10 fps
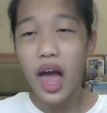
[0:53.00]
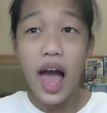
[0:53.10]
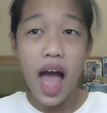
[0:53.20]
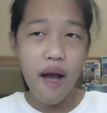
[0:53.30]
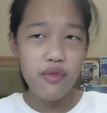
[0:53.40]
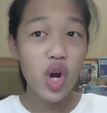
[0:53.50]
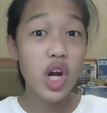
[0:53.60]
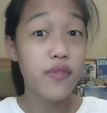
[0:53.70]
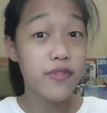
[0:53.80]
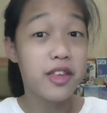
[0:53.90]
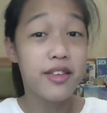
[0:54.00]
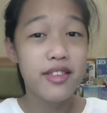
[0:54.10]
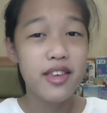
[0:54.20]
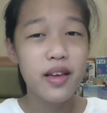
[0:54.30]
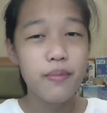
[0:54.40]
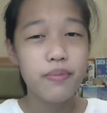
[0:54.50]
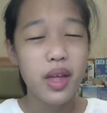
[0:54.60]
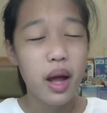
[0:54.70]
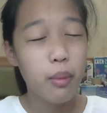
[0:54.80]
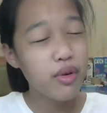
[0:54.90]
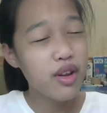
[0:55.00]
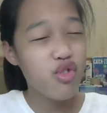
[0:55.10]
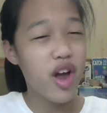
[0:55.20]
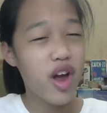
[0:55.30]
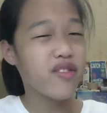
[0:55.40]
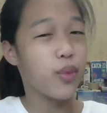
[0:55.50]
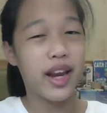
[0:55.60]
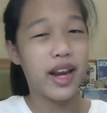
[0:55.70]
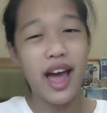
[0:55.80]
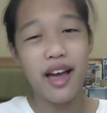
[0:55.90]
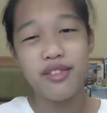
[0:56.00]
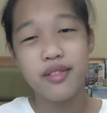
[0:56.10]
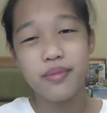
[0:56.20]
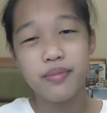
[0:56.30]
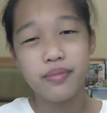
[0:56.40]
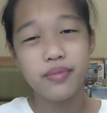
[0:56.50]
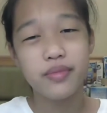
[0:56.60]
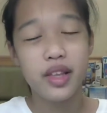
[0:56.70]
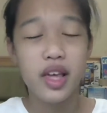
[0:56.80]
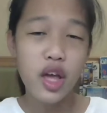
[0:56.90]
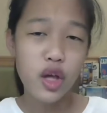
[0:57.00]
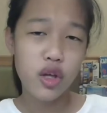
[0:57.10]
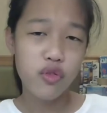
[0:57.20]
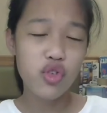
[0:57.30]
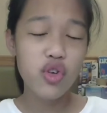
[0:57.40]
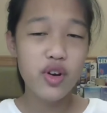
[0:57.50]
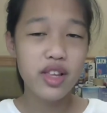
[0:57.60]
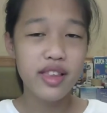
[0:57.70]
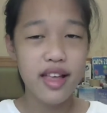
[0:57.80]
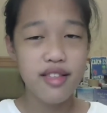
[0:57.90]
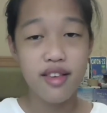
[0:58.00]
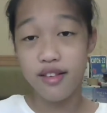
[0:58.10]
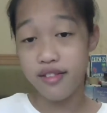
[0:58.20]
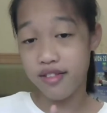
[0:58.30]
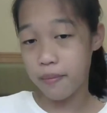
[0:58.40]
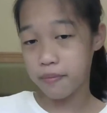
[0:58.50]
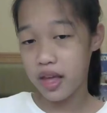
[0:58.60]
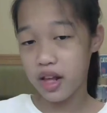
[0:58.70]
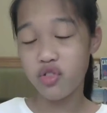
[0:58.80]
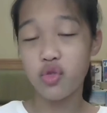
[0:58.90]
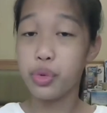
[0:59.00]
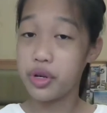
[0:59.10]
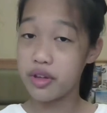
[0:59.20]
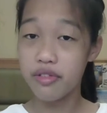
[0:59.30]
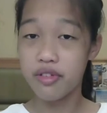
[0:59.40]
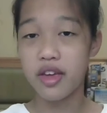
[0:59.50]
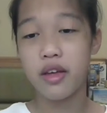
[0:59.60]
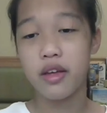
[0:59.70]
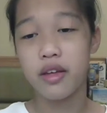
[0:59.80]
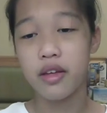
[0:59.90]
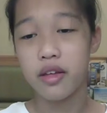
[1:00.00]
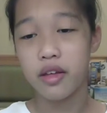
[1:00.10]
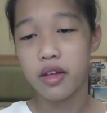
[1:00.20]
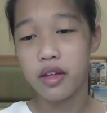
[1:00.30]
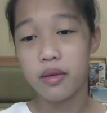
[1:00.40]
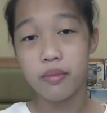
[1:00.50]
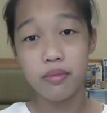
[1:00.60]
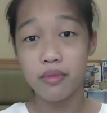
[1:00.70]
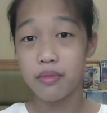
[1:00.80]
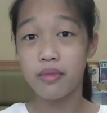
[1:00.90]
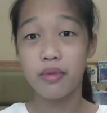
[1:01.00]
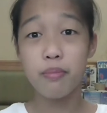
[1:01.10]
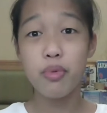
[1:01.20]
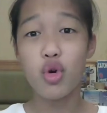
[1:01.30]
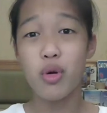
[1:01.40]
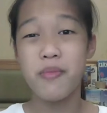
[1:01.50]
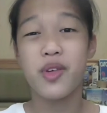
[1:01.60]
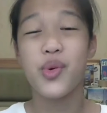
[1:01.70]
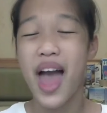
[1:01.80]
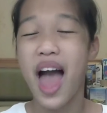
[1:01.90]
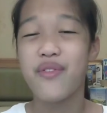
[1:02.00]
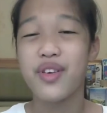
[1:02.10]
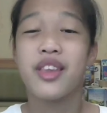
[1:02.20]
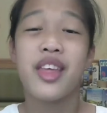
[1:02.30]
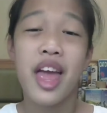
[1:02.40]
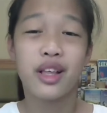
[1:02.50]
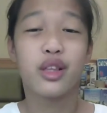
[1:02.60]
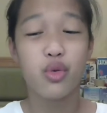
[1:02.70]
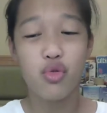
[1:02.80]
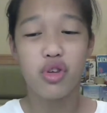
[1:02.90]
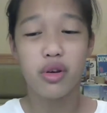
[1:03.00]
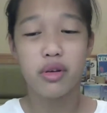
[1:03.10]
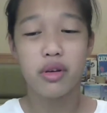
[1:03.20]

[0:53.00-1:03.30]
Have you heard of Disney? I'm pretty sure everyone has. If you relate something to Disney, boom, you have it, an allusion.